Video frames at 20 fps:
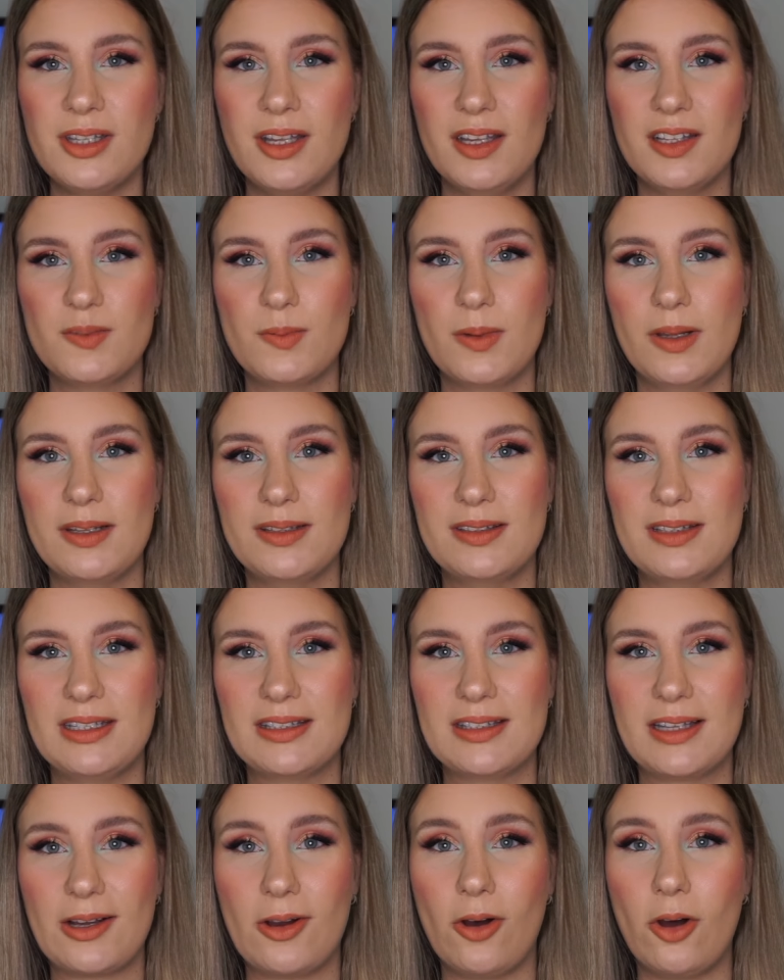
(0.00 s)
as well as these
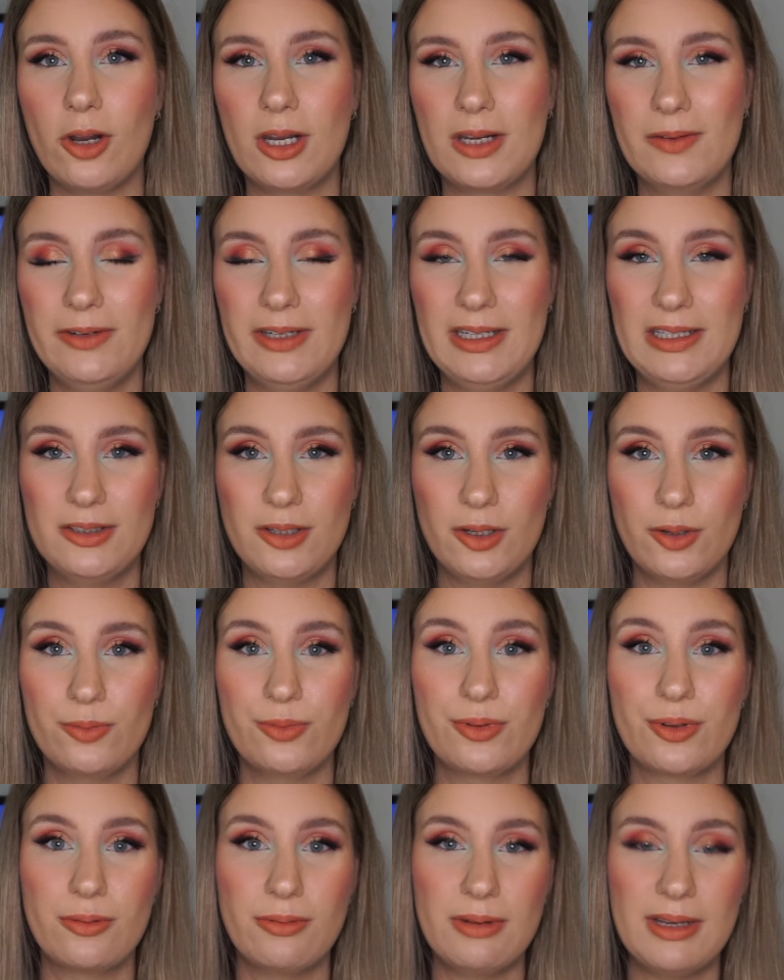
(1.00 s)
like olivey
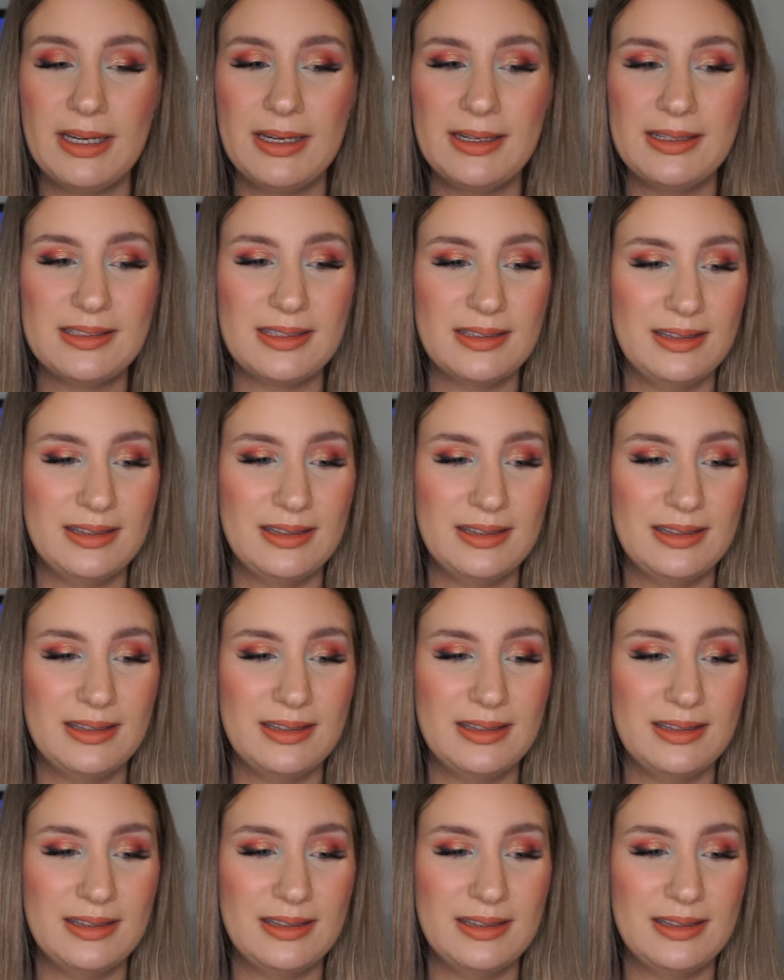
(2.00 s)
toned greens.